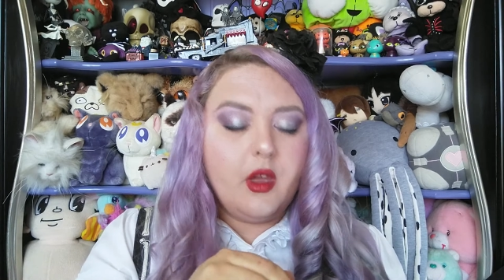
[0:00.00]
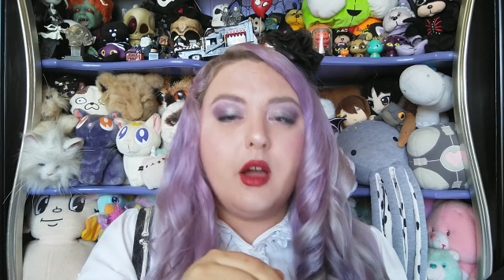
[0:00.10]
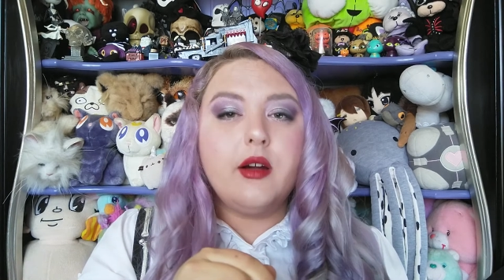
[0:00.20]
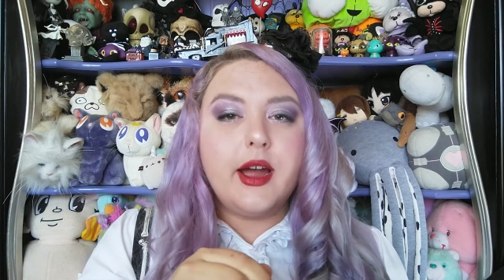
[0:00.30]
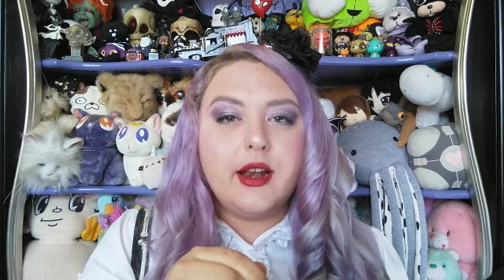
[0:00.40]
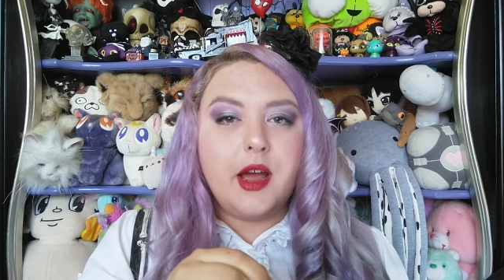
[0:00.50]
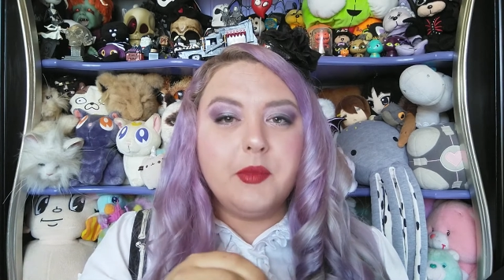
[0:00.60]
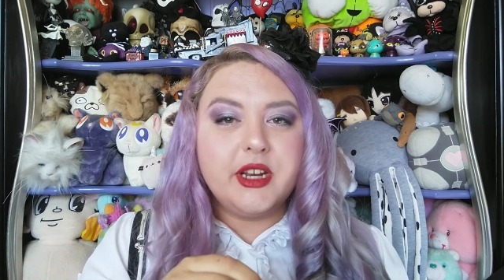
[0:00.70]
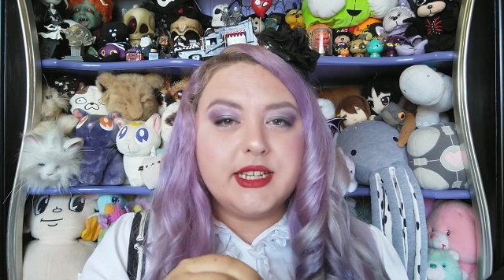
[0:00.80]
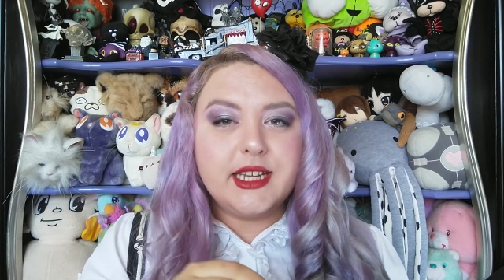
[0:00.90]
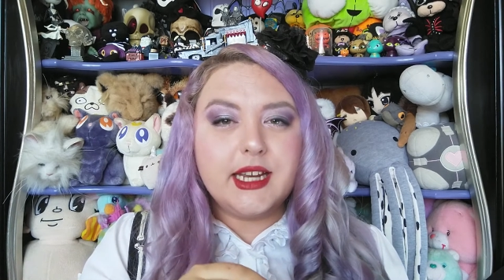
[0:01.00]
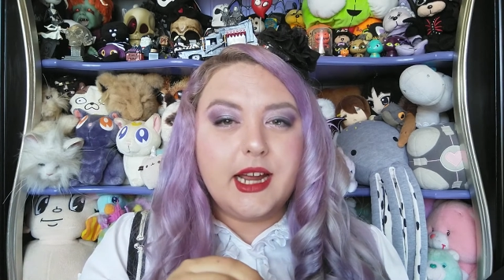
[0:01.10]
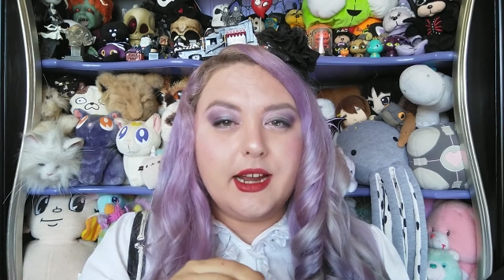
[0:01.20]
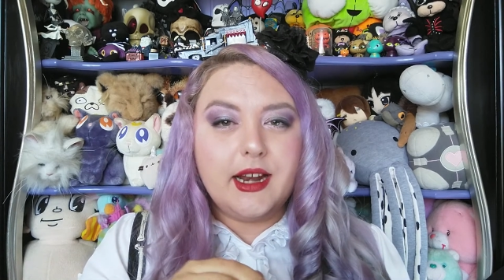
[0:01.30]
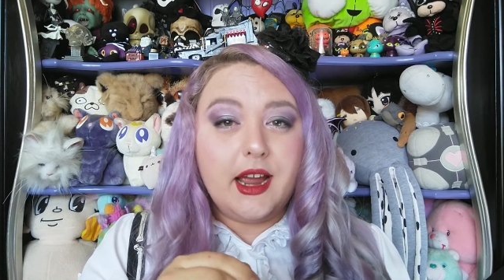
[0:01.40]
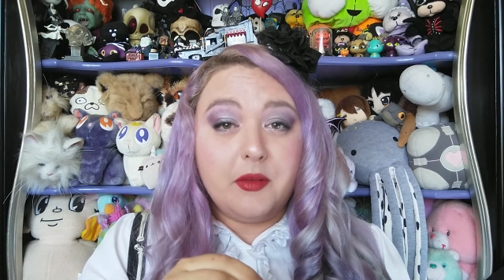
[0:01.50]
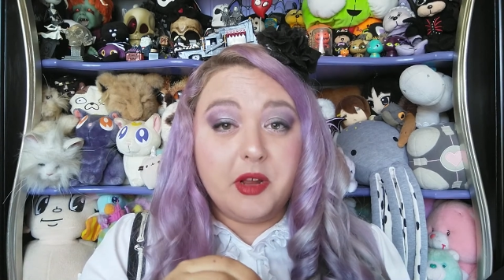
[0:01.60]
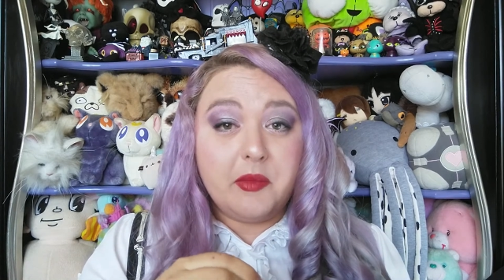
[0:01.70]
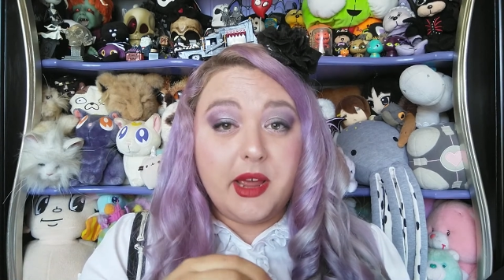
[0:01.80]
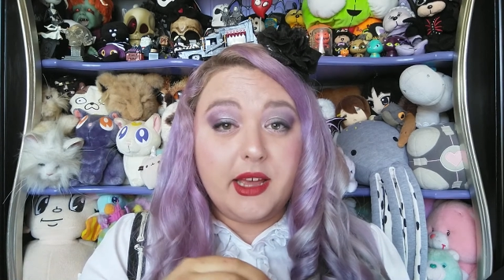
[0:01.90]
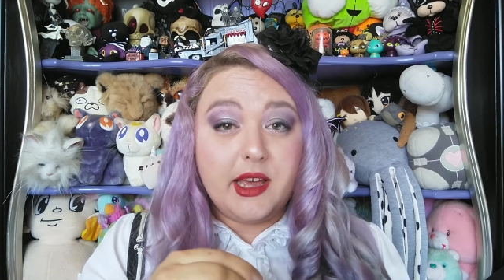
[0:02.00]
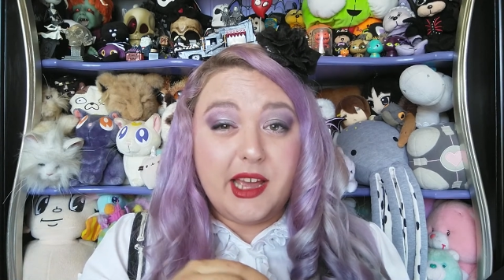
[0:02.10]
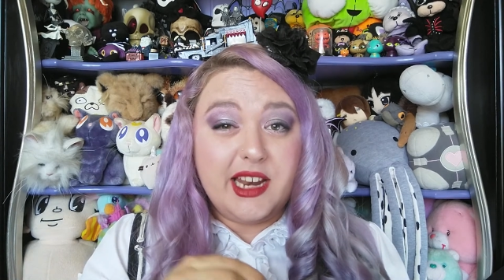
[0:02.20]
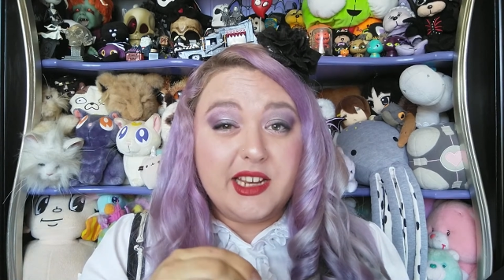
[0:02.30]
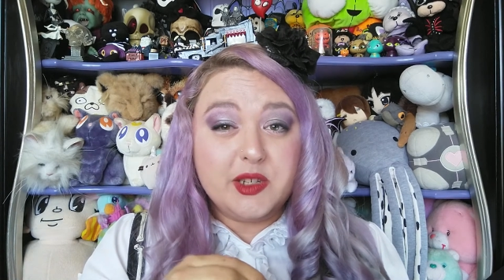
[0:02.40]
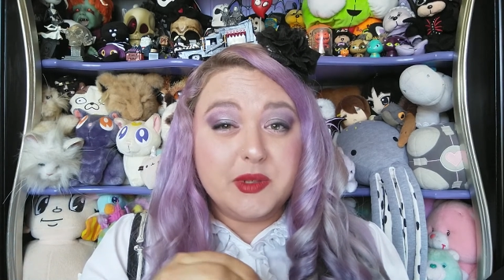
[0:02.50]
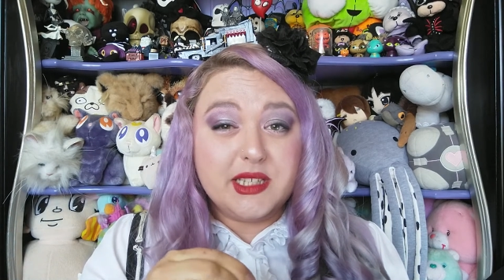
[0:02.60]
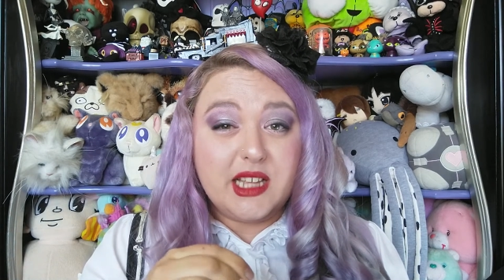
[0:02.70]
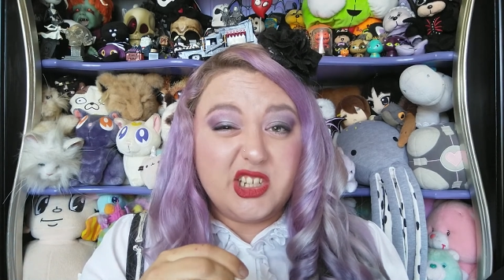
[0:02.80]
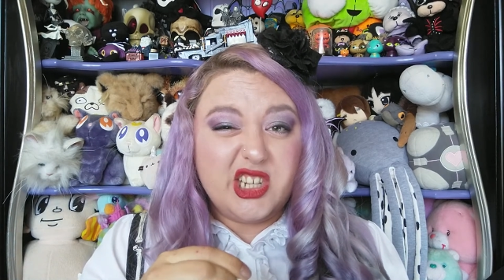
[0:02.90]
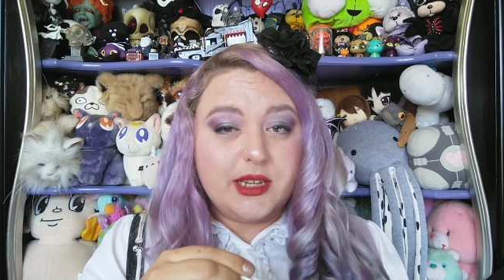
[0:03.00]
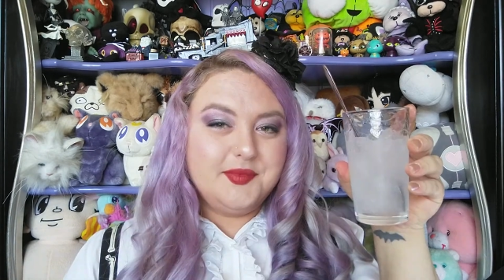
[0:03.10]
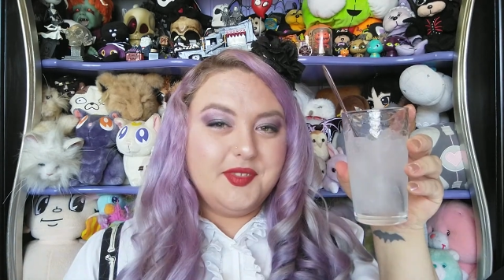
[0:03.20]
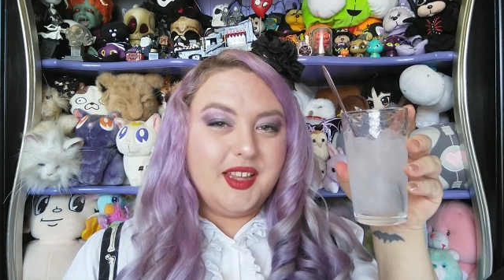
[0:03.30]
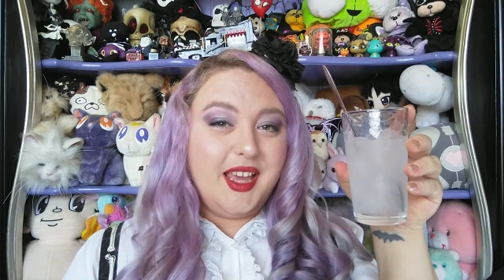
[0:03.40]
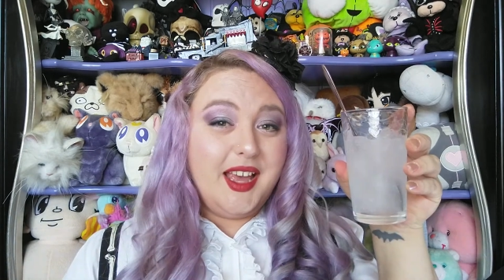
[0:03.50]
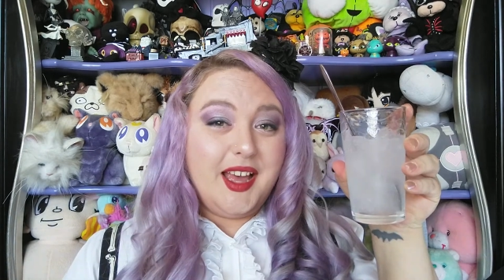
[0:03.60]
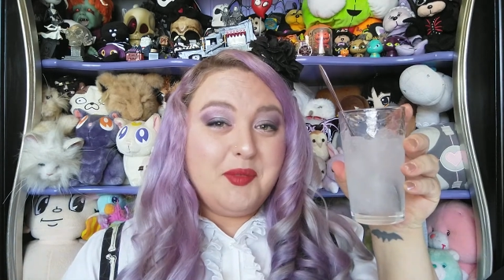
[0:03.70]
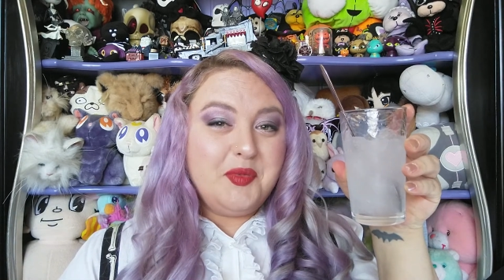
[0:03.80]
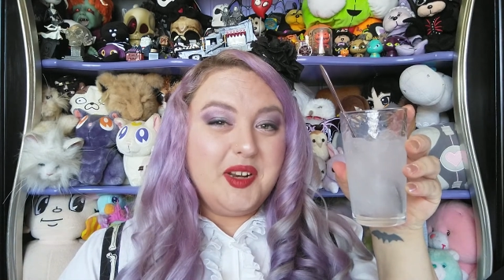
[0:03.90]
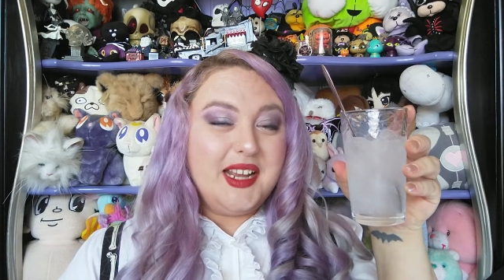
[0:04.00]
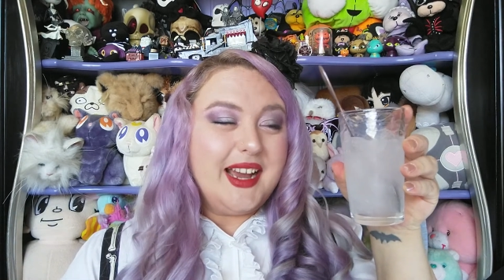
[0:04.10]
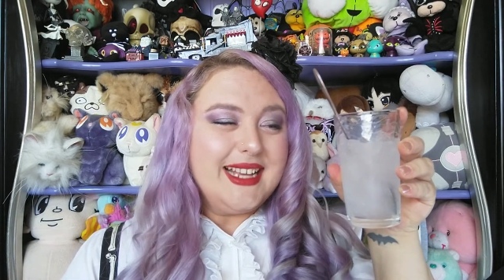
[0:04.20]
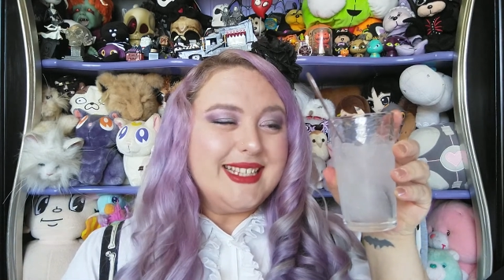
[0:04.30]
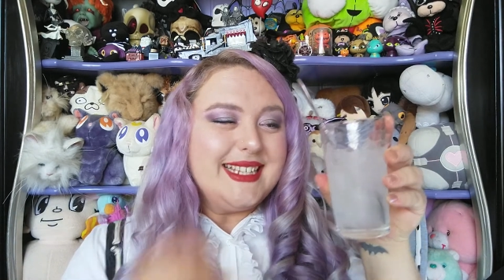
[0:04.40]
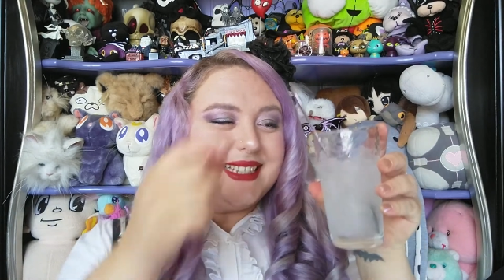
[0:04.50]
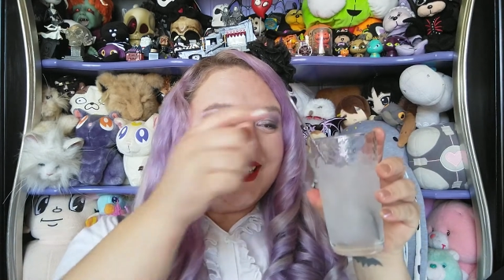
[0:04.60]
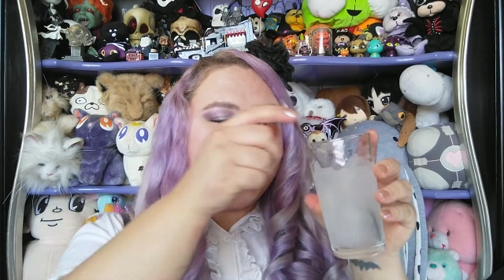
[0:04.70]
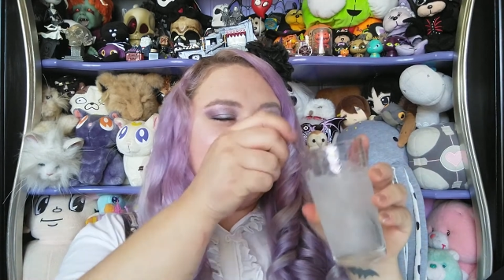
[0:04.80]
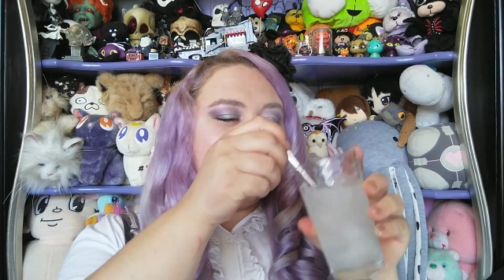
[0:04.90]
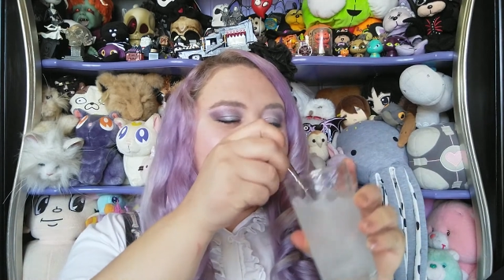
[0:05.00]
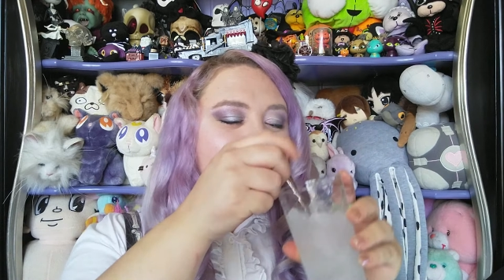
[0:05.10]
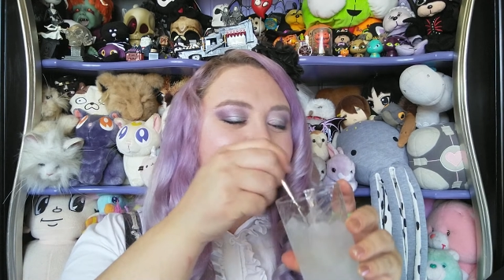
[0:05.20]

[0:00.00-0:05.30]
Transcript: Alright, I'm going to dig it out and I'm going to make it into a slushy. A pretty icy slushy.